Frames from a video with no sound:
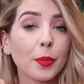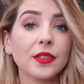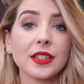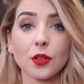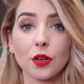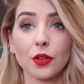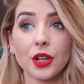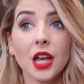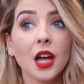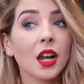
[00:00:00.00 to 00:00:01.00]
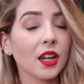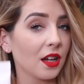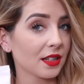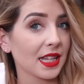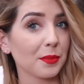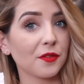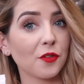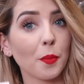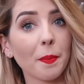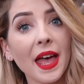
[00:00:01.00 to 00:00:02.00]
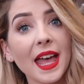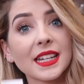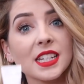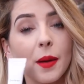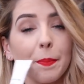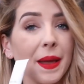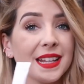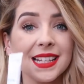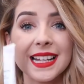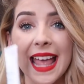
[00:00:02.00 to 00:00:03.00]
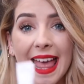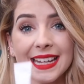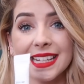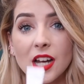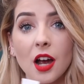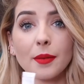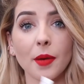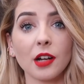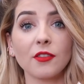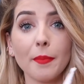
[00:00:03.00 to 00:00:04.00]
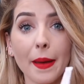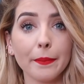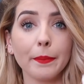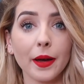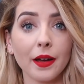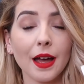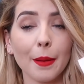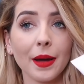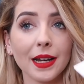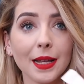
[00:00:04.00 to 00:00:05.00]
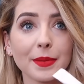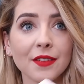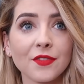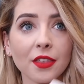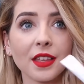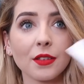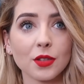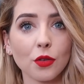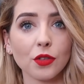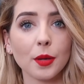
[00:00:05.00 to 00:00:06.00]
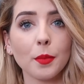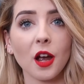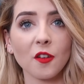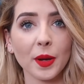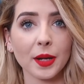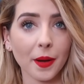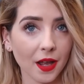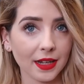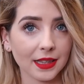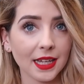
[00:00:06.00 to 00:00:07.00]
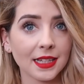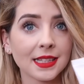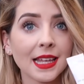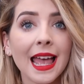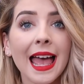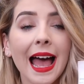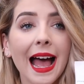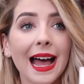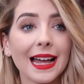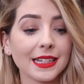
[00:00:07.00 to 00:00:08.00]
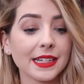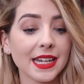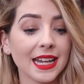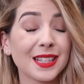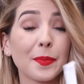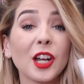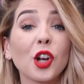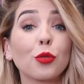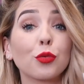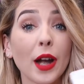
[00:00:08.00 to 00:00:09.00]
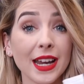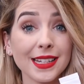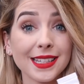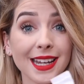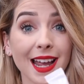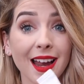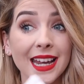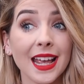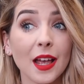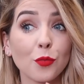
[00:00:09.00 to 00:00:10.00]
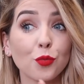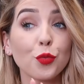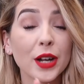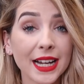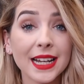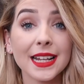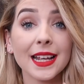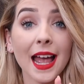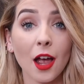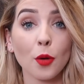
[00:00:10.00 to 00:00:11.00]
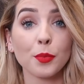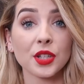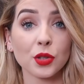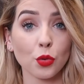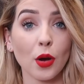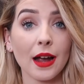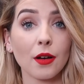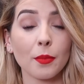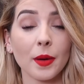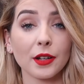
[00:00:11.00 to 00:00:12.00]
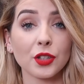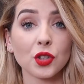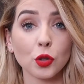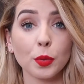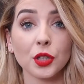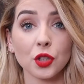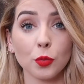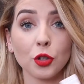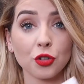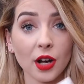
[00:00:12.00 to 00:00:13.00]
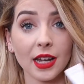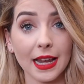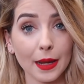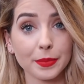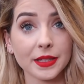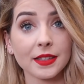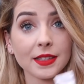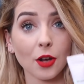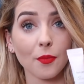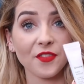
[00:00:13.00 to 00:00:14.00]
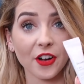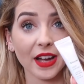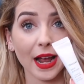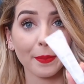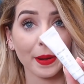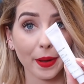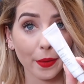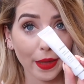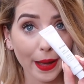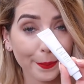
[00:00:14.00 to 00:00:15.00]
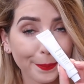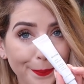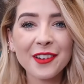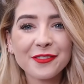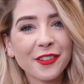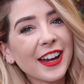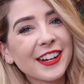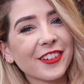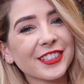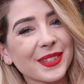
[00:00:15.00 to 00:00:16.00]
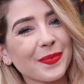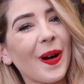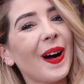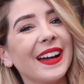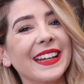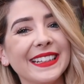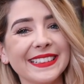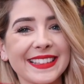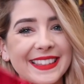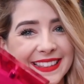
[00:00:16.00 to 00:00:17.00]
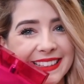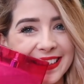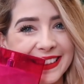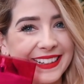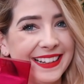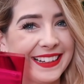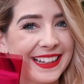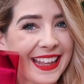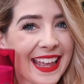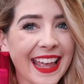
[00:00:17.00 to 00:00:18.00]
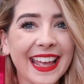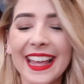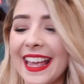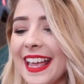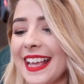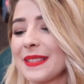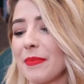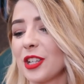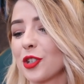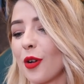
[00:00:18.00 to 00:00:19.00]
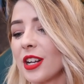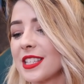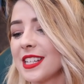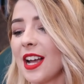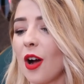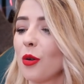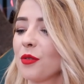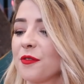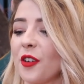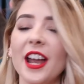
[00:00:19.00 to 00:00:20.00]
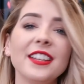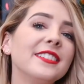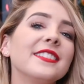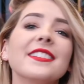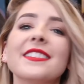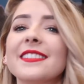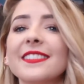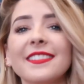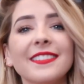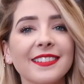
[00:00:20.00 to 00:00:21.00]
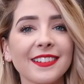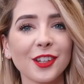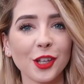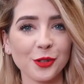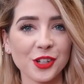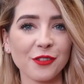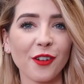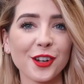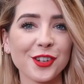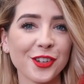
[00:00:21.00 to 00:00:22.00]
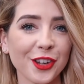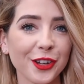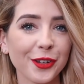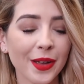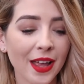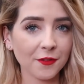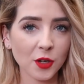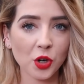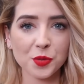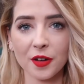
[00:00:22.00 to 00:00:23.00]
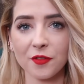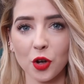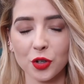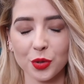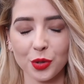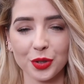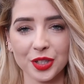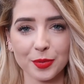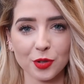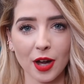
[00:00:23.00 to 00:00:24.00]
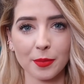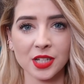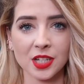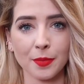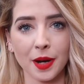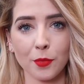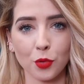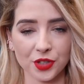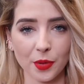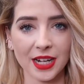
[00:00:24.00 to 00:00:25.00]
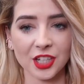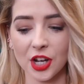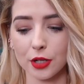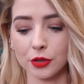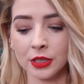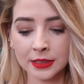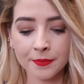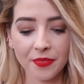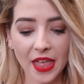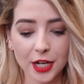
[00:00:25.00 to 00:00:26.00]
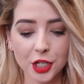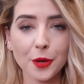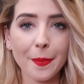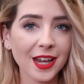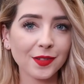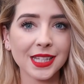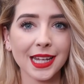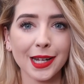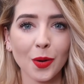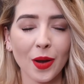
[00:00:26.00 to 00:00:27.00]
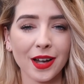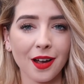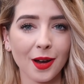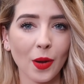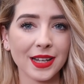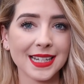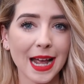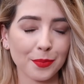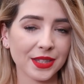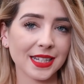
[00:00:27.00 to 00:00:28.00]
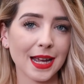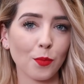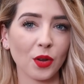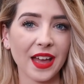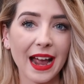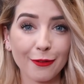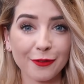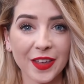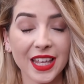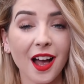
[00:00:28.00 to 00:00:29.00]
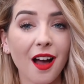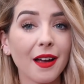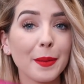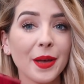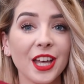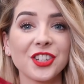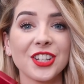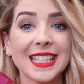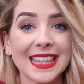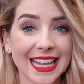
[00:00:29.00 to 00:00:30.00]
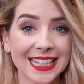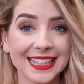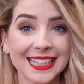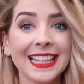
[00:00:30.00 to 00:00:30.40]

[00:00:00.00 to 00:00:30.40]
I put this on last thing before bed. Basically anytime I remember and my lips have nothing else on them, I've been applying this and it's been great. It really helped sort out my super, super dry lips. So I'm very happy about that. Fragrance wise, here is my trusty old friend, Gucci Rush 2. If you watch my vlogs or you're subscribed to my More Zoella channel, then you may have seen when I went to Amsterdam with Alfie, I purchased this